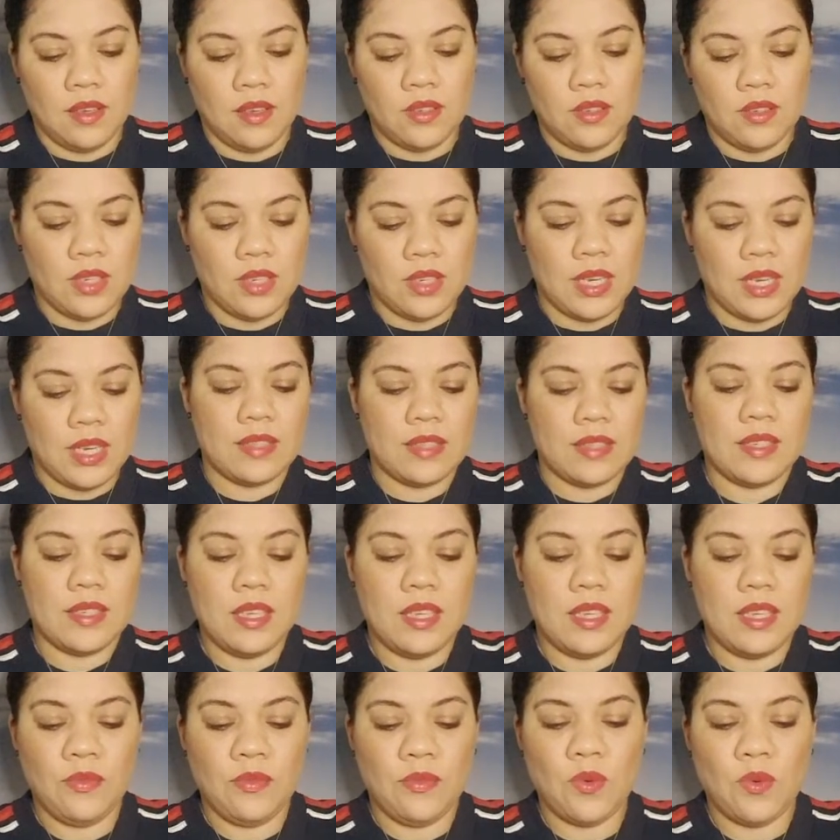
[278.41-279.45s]
So let's
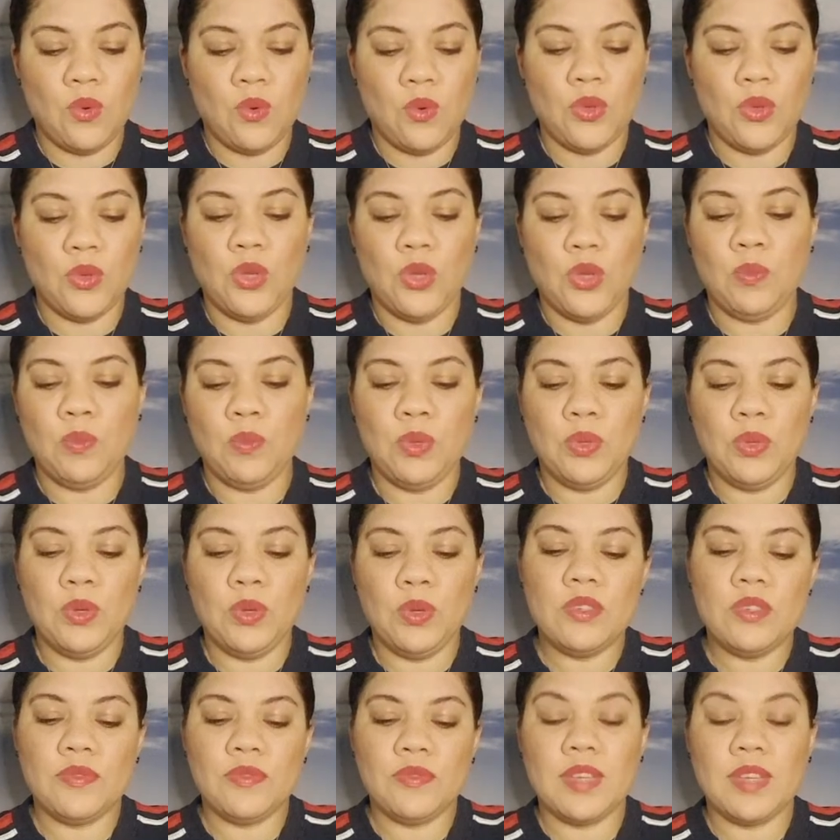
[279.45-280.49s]
see, for all you
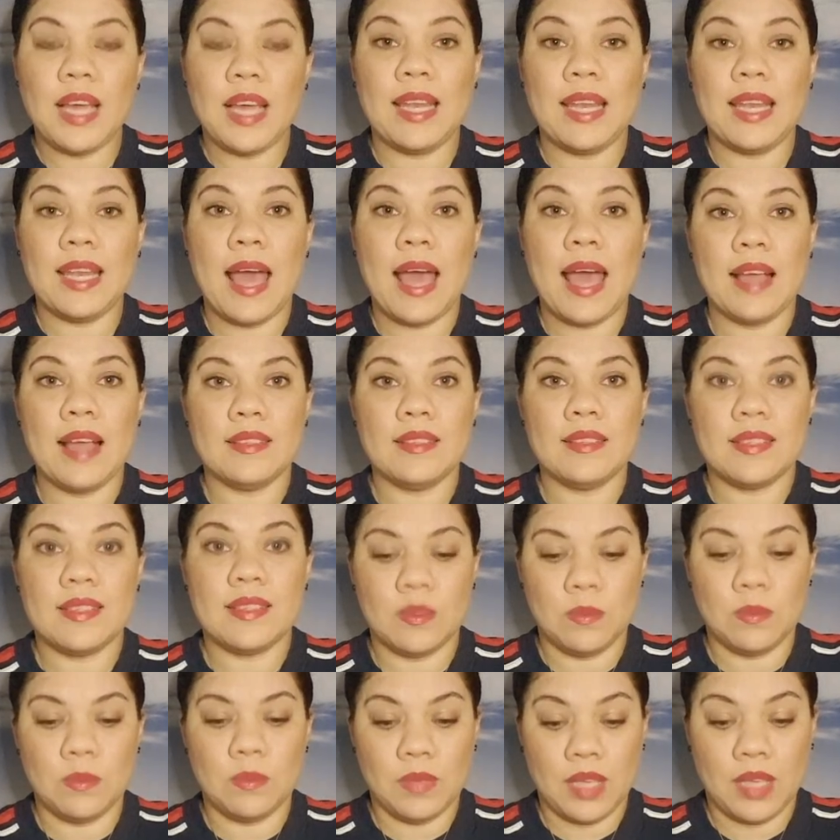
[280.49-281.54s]
beautiful and
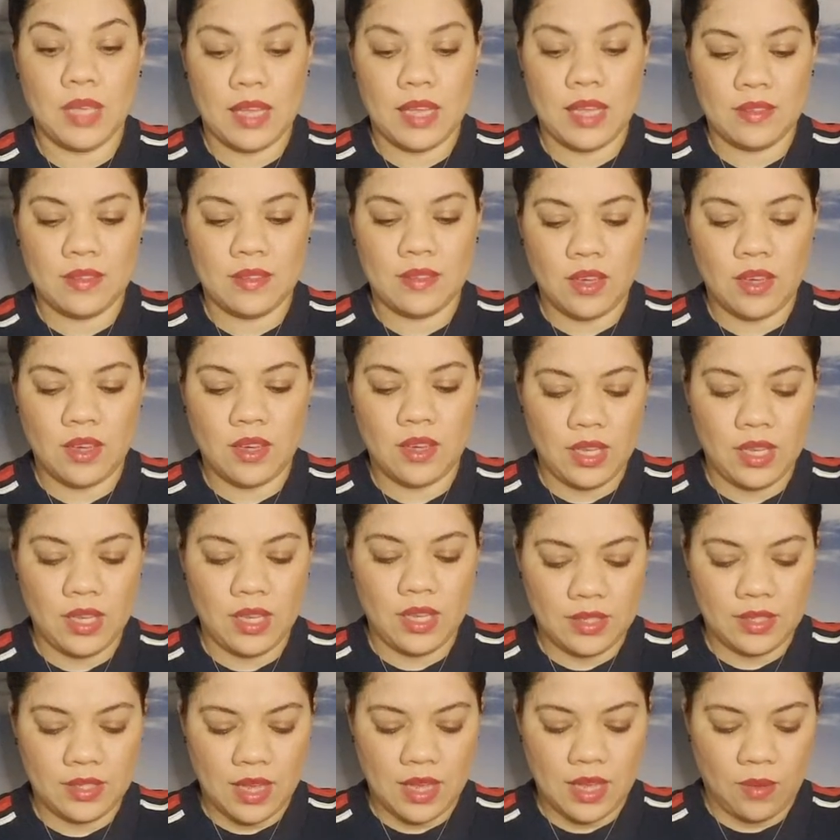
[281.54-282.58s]
handsome
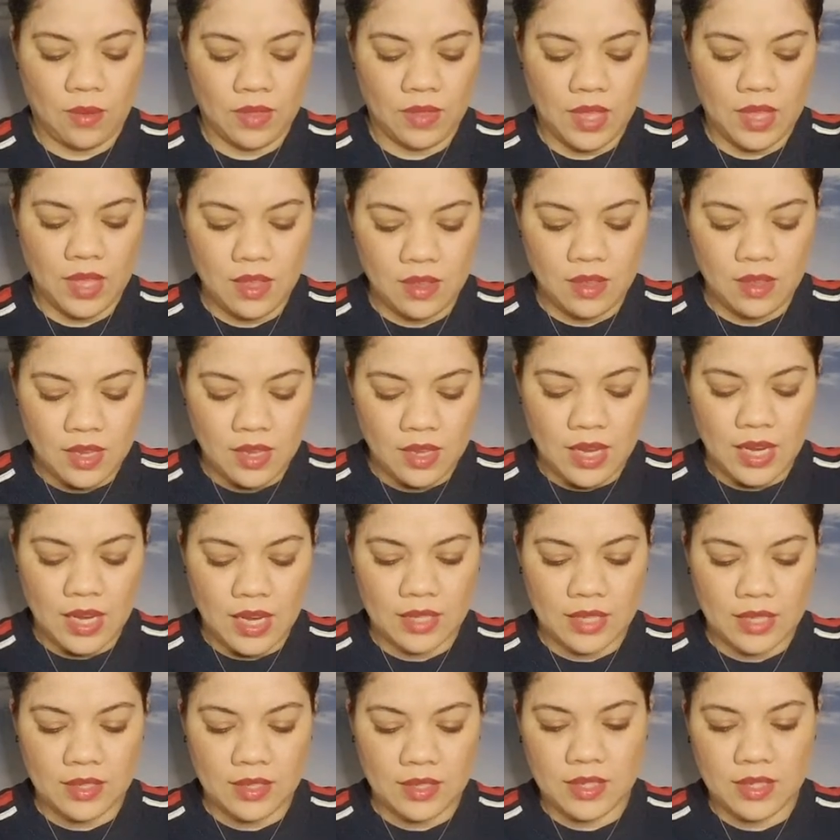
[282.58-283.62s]
Cancerians out there,
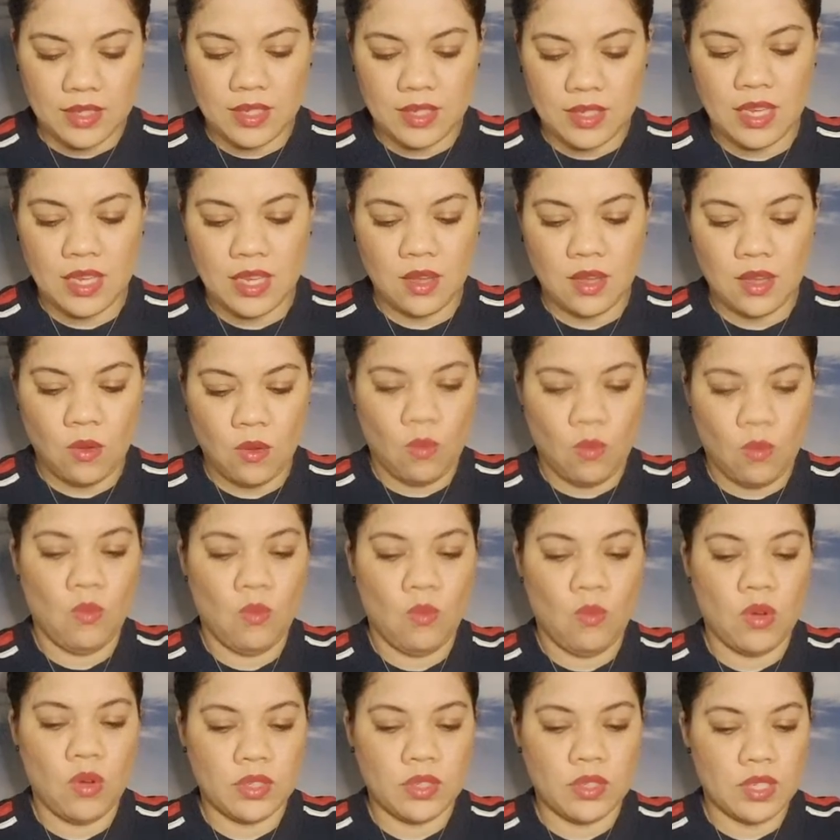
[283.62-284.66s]
let's see
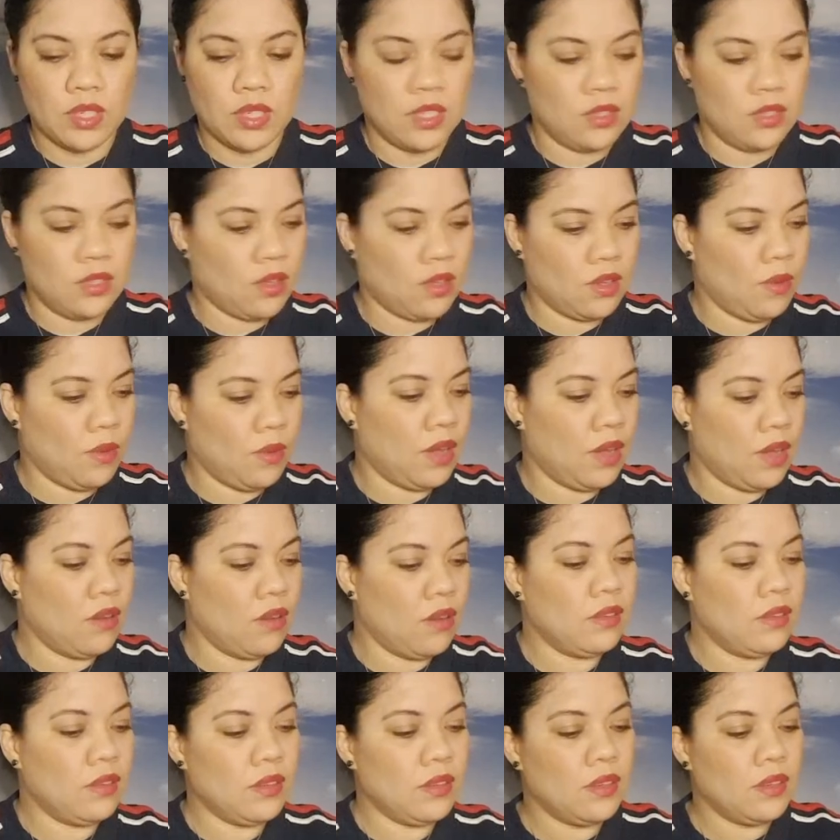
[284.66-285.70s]
what is going
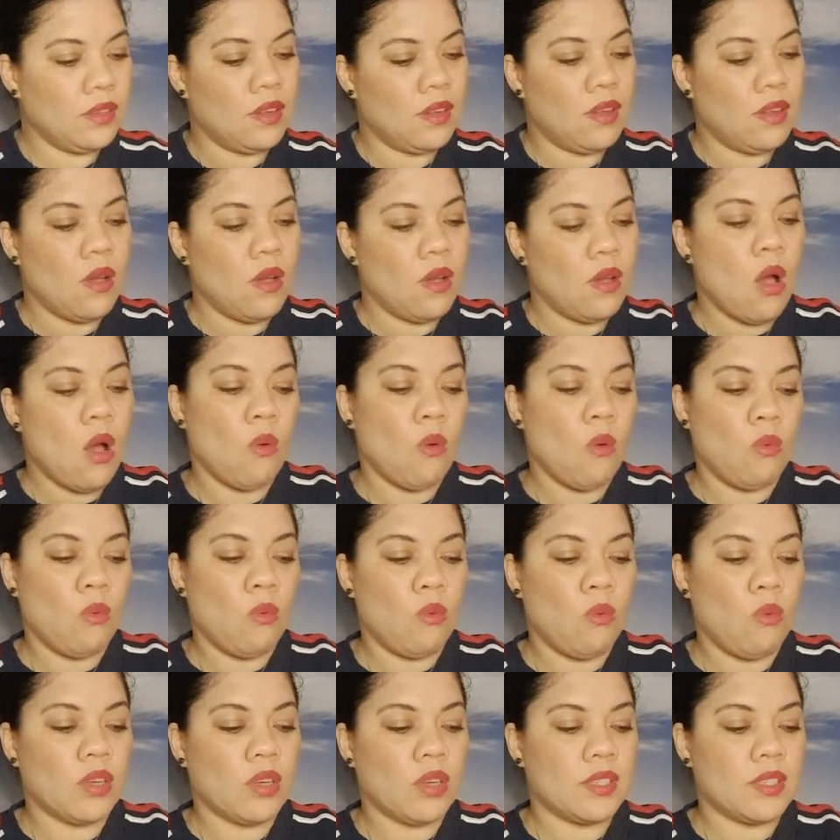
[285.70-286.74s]
on,
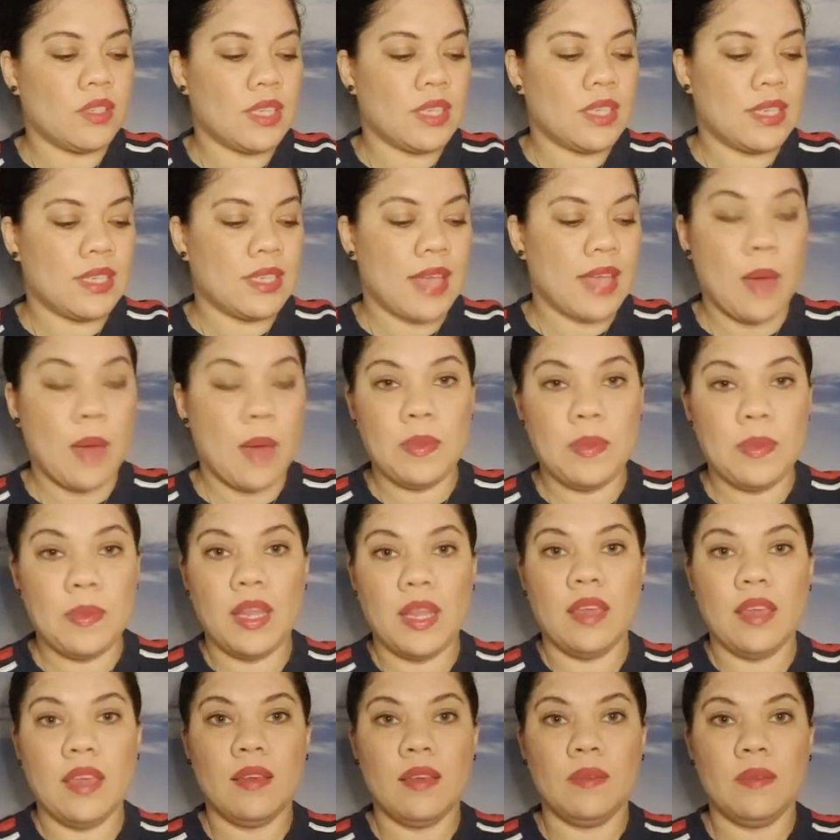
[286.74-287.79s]
what is
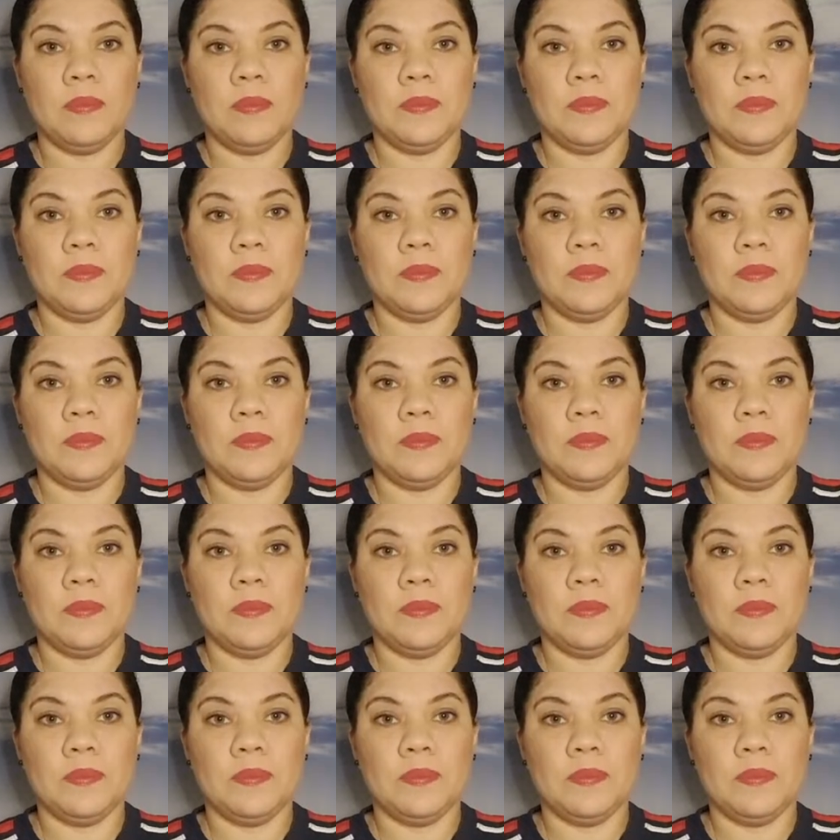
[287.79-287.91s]
happening.